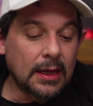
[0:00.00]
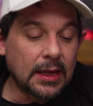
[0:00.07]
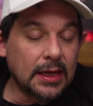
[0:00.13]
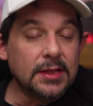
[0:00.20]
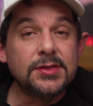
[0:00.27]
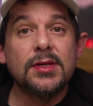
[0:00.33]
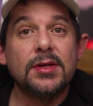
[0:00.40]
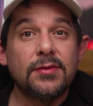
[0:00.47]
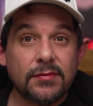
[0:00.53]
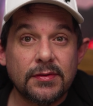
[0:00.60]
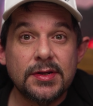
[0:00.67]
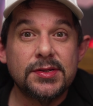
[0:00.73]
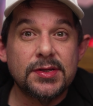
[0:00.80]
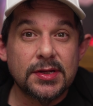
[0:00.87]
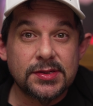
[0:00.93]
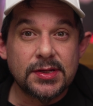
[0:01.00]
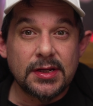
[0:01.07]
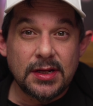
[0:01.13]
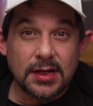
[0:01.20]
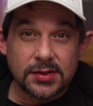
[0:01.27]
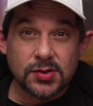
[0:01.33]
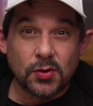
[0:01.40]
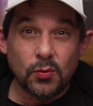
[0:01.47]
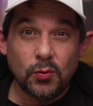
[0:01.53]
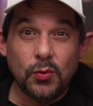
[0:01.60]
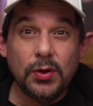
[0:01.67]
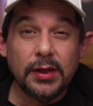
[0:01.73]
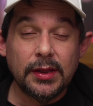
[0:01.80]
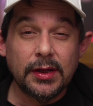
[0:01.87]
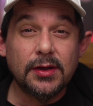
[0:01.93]
Insta360 does a
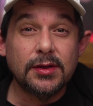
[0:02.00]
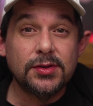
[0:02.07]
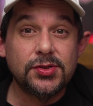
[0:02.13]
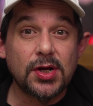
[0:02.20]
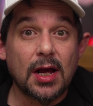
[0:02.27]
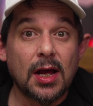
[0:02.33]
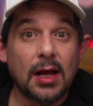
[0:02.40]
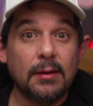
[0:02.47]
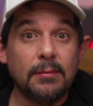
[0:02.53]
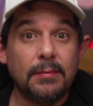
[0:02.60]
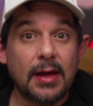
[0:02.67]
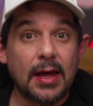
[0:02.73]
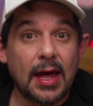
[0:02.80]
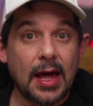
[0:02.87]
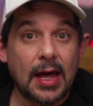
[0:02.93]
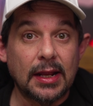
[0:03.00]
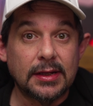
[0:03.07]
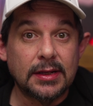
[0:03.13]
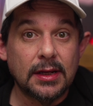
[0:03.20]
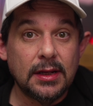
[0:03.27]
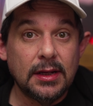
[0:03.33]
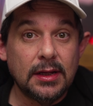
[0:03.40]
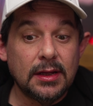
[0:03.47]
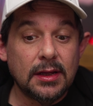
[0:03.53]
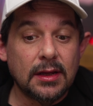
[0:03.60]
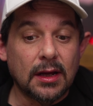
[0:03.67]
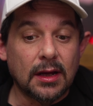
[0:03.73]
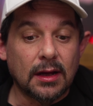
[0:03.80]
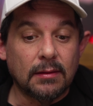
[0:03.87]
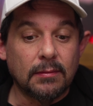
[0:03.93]
really good job at
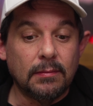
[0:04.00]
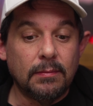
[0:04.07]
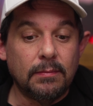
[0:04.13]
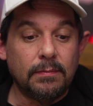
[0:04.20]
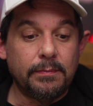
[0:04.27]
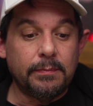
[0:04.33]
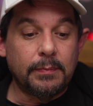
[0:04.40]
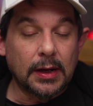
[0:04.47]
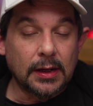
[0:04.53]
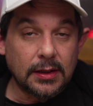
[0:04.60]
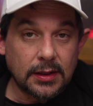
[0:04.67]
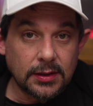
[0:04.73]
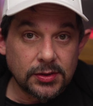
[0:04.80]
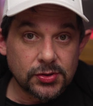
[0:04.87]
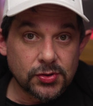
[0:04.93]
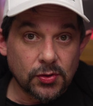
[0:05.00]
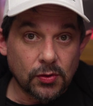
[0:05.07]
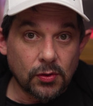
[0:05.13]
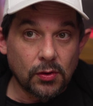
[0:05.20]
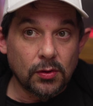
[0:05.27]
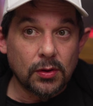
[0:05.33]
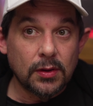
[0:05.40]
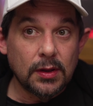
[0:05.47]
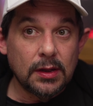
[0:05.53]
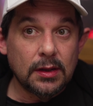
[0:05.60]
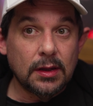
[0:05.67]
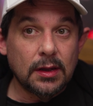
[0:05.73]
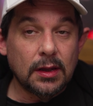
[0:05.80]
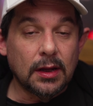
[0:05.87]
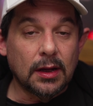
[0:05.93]
uh, bug control.
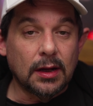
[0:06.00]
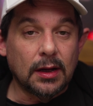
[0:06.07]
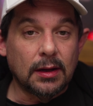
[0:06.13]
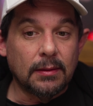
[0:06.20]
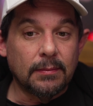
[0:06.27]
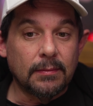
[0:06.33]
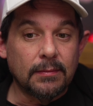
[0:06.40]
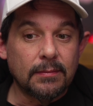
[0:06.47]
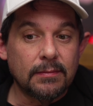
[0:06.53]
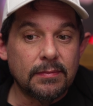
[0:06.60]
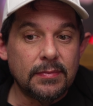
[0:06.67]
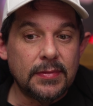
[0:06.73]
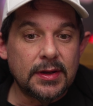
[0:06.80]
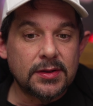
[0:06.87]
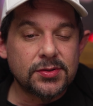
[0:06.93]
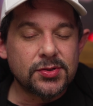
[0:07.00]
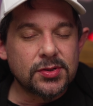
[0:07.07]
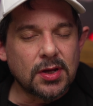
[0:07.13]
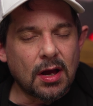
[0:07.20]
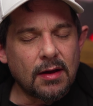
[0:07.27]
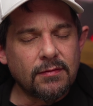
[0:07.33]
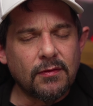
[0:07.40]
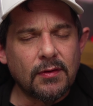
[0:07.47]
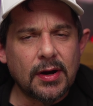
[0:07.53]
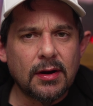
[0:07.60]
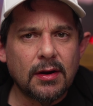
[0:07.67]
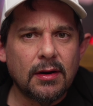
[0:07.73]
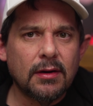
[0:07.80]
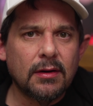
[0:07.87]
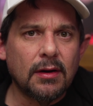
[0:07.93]
Their
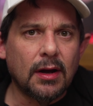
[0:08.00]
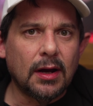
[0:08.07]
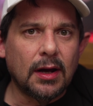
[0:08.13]
software,